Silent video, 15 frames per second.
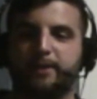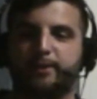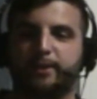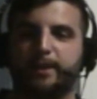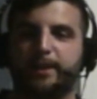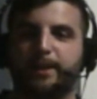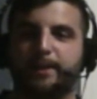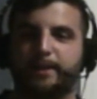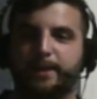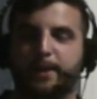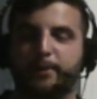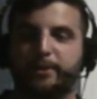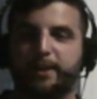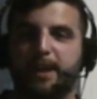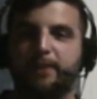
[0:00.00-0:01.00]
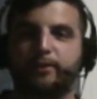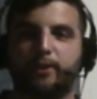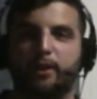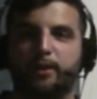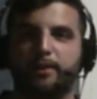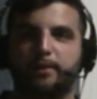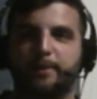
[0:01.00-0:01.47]
It was a nice
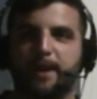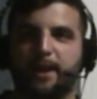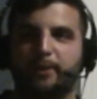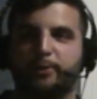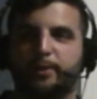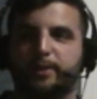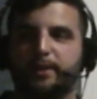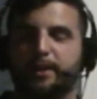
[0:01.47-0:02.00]
card, to be honest with you.